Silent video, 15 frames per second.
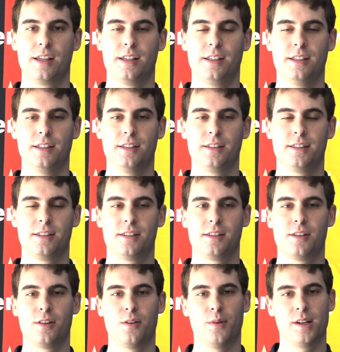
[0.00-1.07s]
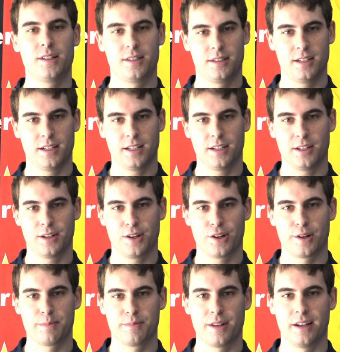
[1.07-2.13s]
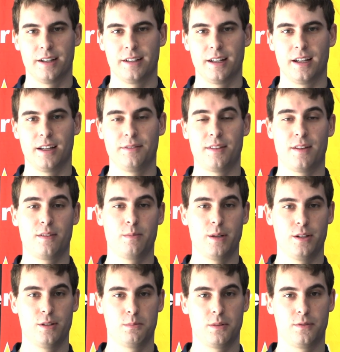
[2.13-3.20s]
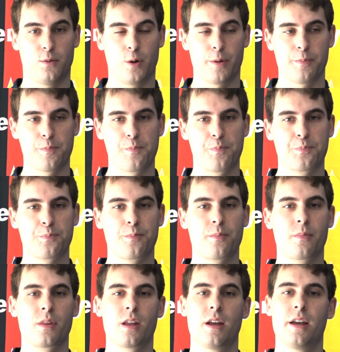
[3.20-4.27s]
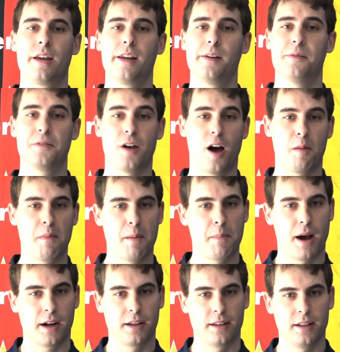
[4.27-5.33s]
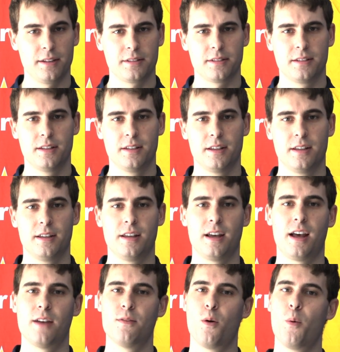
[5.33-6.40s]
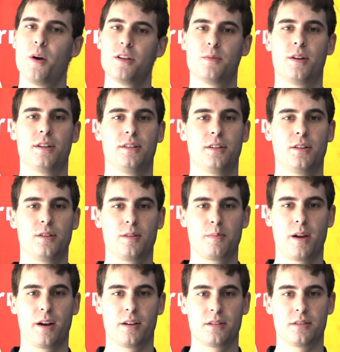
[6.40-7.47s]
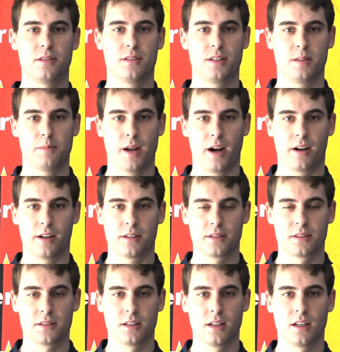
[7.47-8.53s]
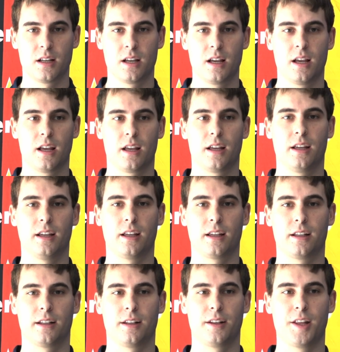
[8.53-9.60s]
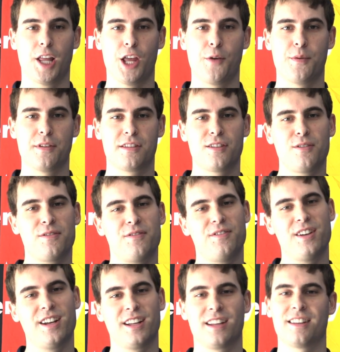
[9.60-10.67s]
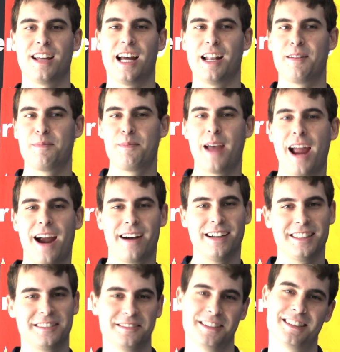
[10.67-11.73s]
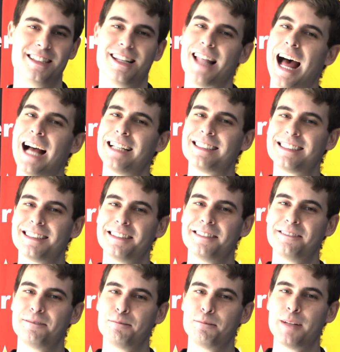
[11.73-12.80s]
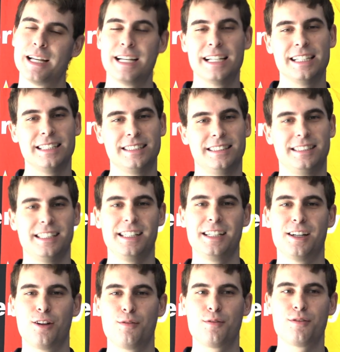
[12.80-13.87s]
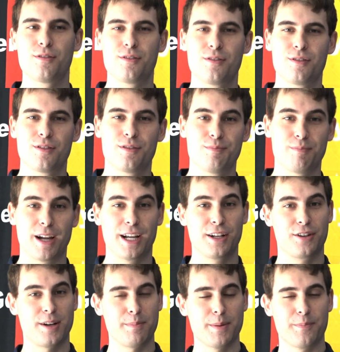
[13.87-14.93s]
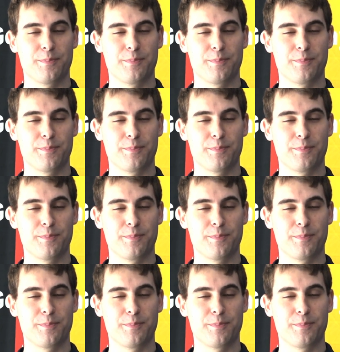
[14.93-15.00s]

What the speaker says: is the one city in Europe that I've never been to before. It was on my bucket list. I've always wanted to go to Paris and see Paris. And it was so fitting that Paris was the last city on my trip.